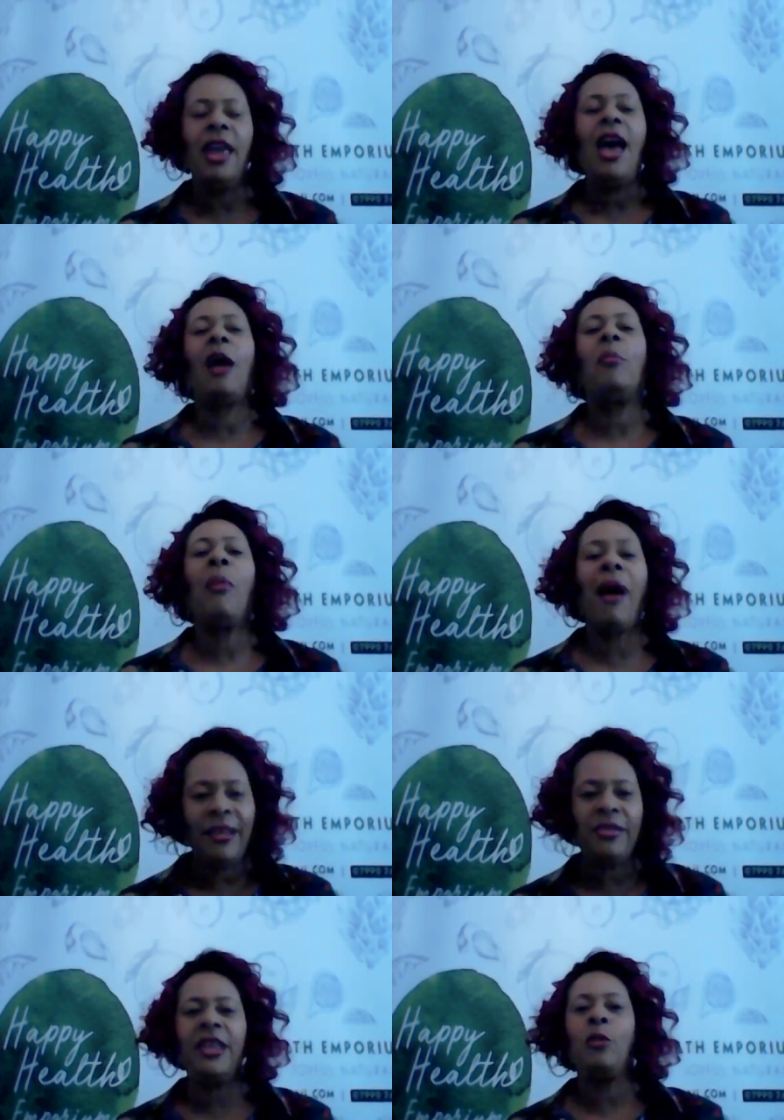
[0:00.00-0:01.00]
And my
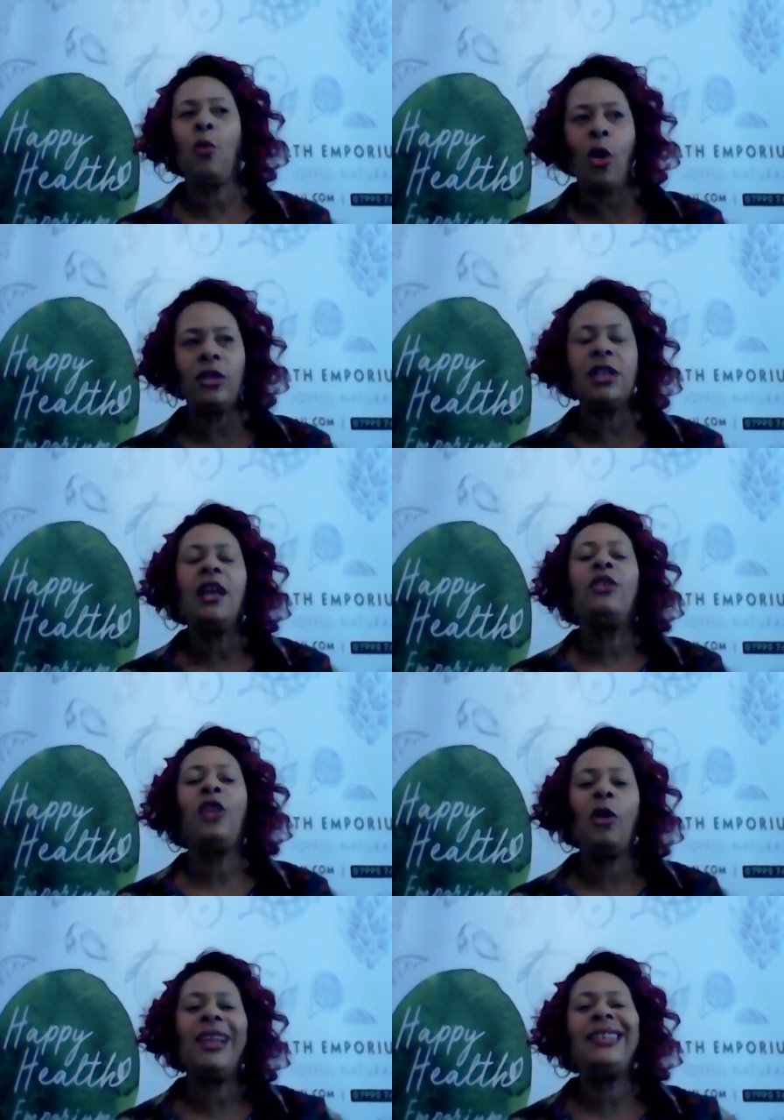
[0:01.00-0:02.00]
thing was,
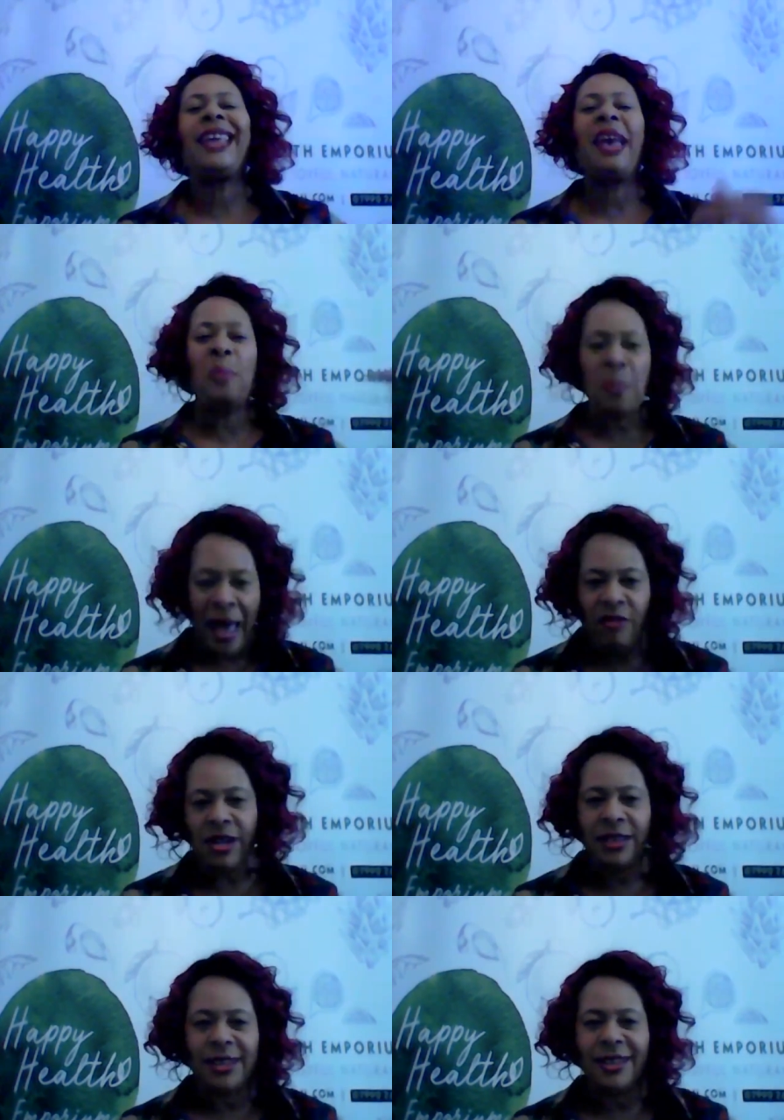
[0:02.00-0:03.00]
no, let's get married.